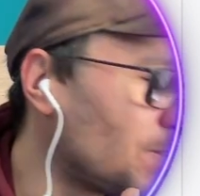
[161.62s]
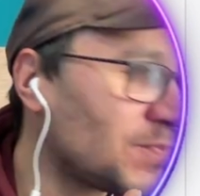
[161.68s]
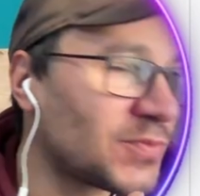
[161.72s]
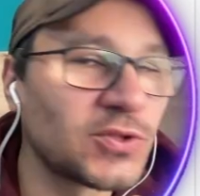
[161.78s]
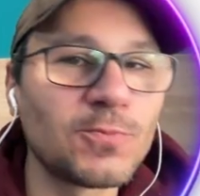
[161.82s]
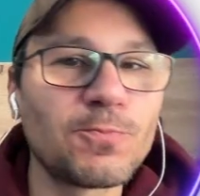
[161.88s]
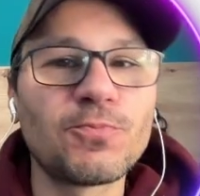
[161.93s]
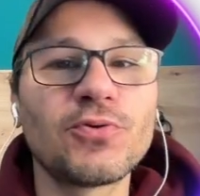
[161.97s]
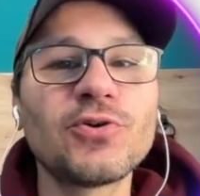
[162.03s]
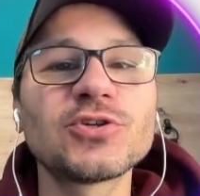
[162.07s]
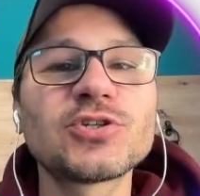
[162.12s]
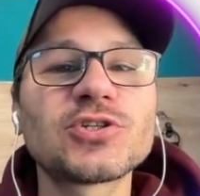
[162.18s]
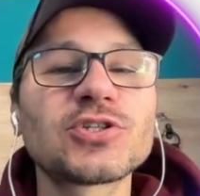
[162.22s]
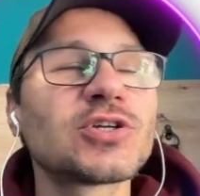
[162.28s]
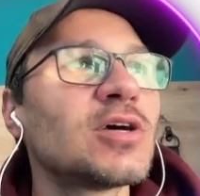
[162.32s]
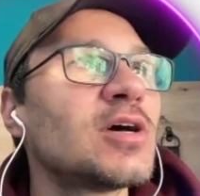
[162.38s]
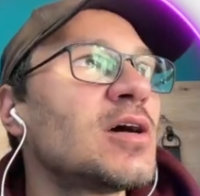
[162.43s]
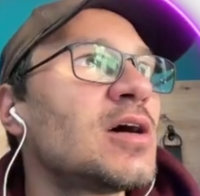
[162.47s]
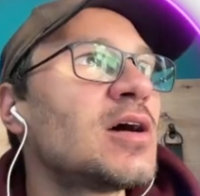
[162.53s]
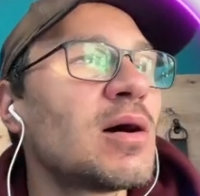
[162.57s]
to
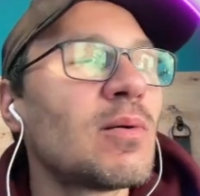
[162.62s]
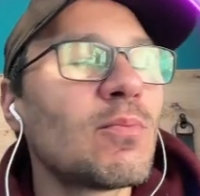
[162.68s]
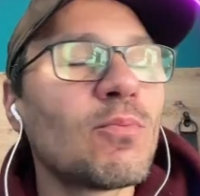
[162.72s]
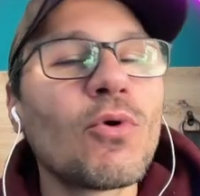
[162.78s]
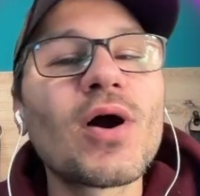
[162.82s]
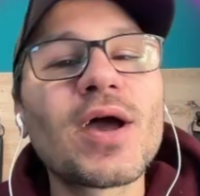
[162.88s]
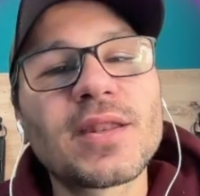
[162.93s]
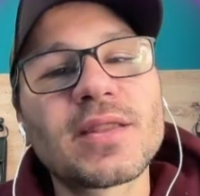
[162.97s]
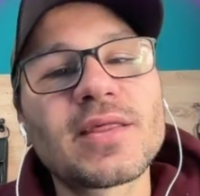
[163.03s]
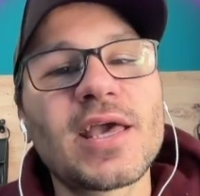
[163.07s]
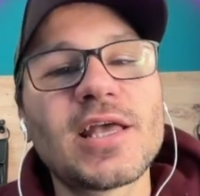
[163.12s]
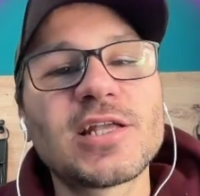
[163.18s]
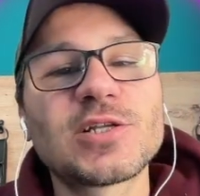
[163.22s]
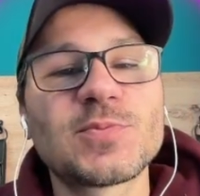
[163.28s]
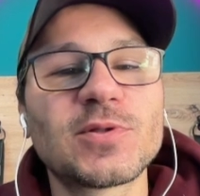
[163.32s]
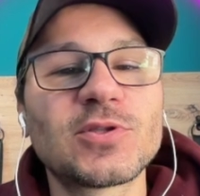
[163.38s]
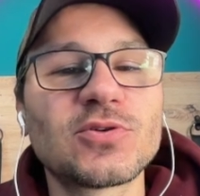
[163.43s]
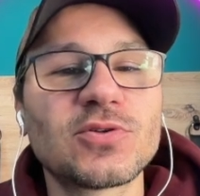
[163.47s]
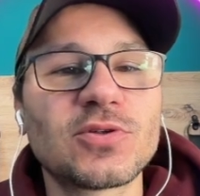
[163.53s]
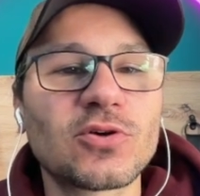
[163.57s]
push more
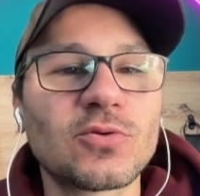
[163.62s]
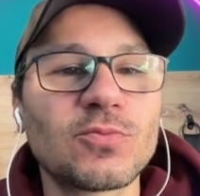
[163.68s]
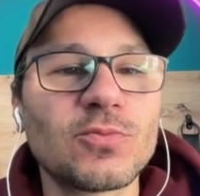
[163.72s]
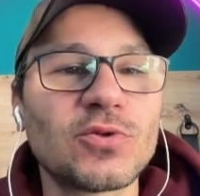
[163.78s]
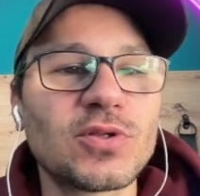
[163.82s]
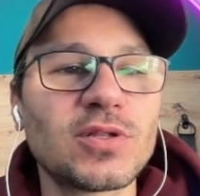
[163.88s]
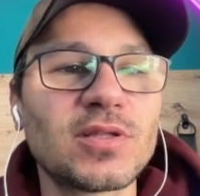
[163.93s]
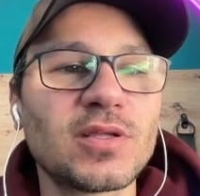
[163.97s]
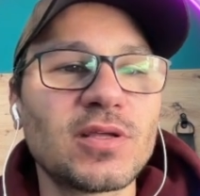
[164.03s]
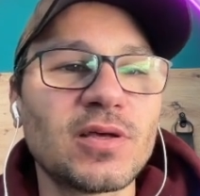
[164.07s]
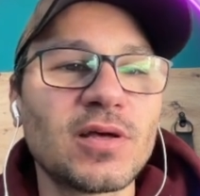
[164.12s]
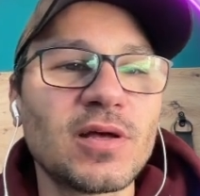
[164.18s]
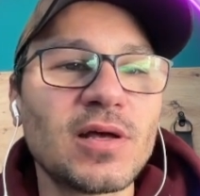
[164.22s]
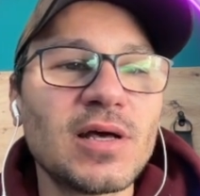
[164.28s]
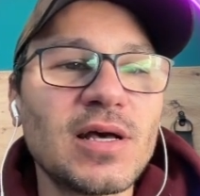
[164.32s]
engagement to the community.